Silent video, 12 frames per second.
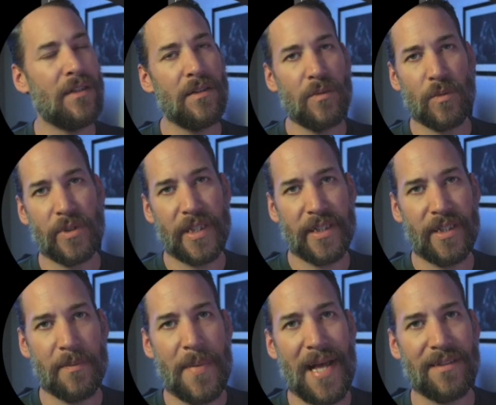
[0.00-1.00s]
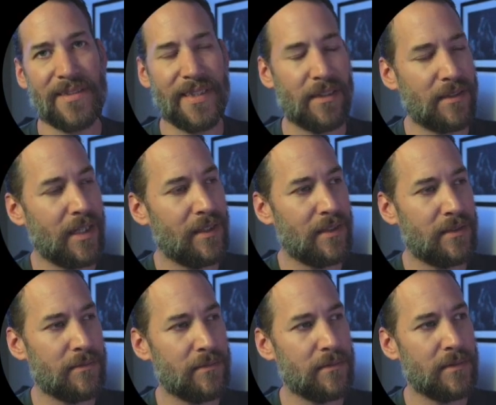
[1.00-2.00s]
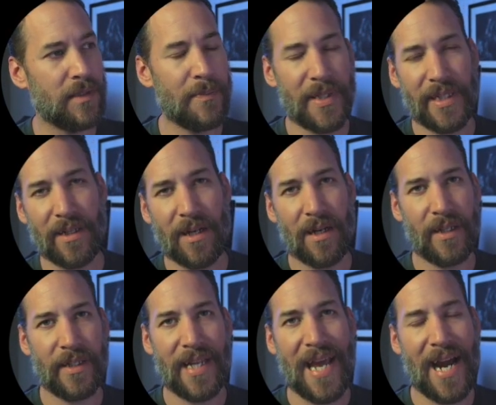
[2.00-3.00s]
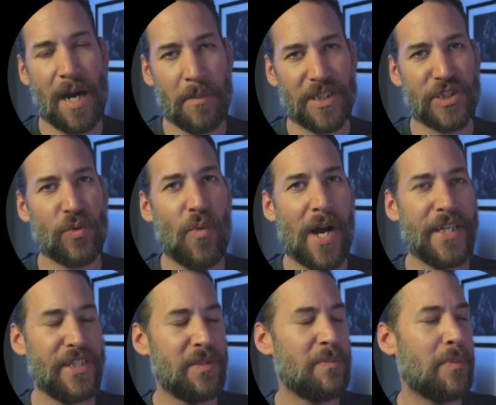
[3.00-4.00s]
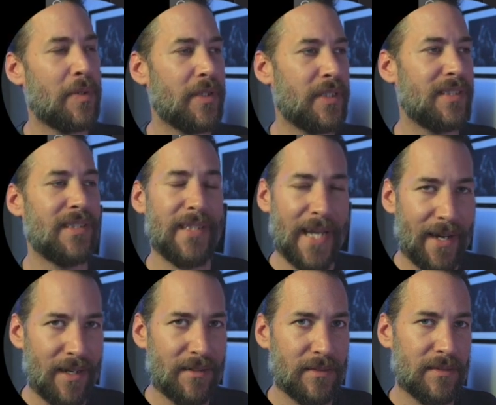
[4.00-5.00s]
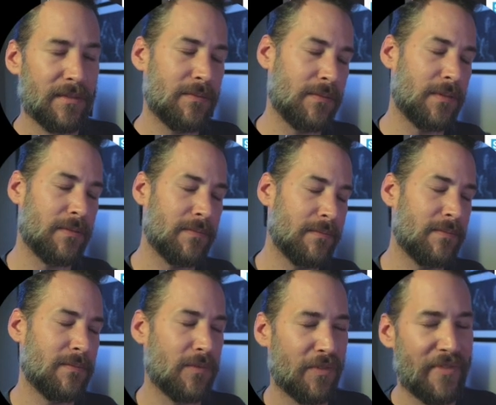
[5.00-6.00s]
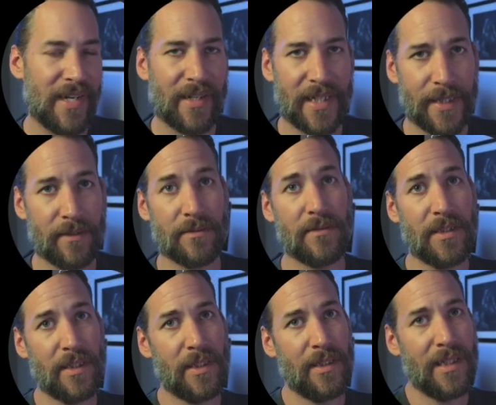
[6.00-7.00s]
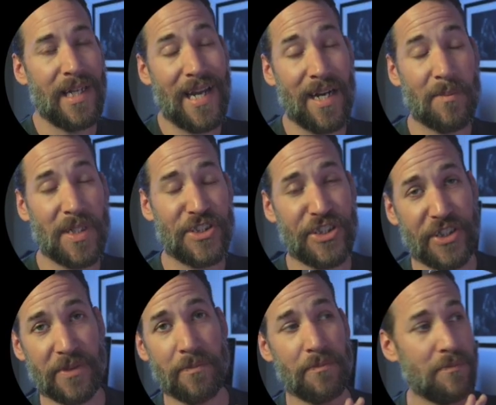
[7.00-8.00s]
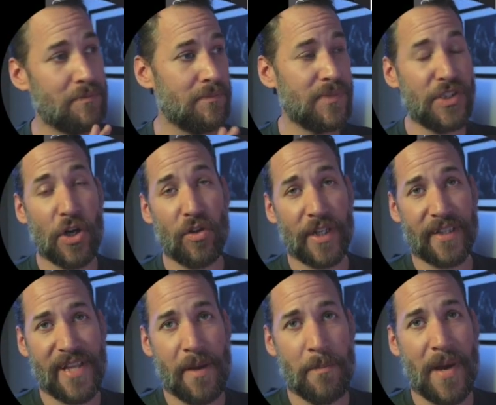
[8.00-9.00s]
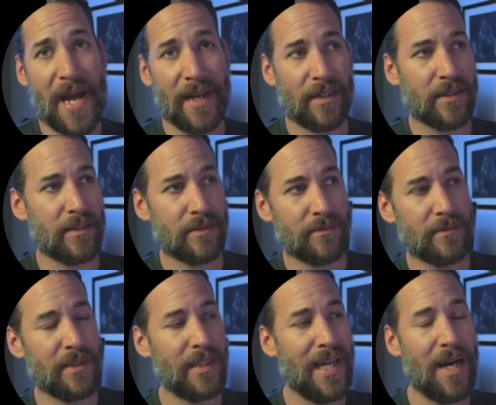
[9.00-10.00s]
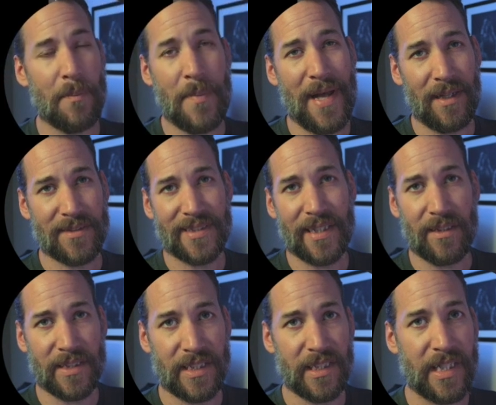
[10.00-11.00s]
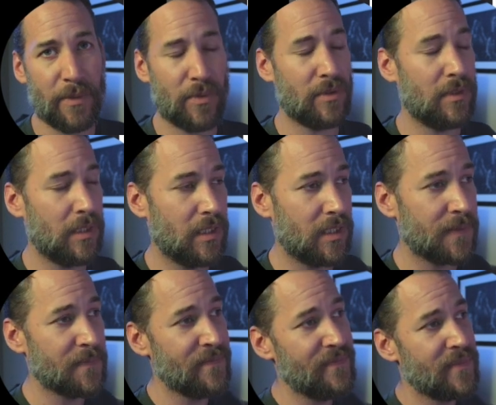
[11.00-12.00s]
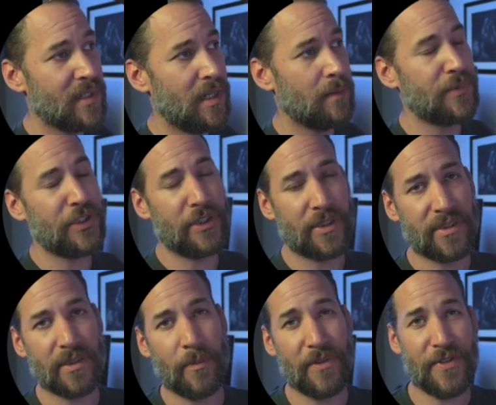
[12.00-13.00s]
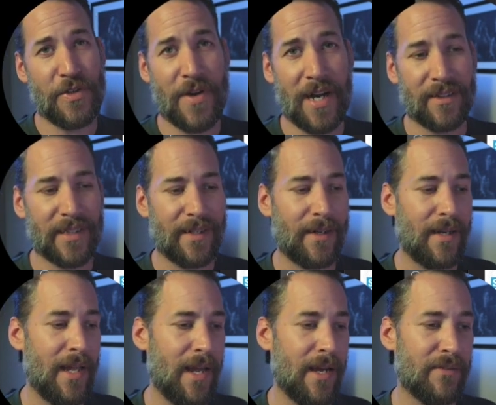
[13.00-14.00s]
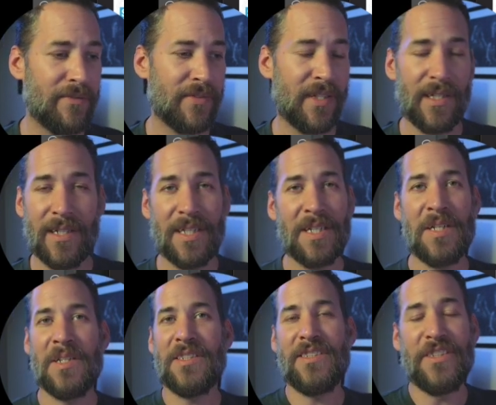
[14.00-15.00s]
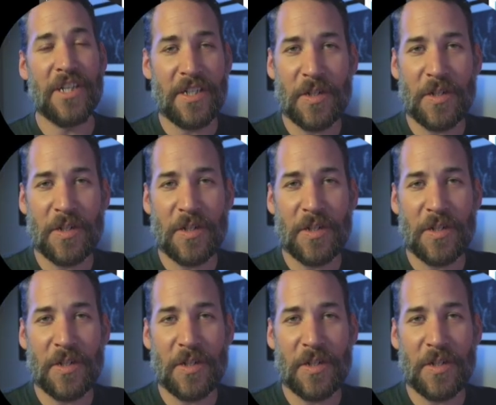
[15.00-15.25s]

we'll get a pastel color. Depending on how much white you put down will vary how much you're dulling that back or how pastel-y it will look. I'm sure some of you out there have done a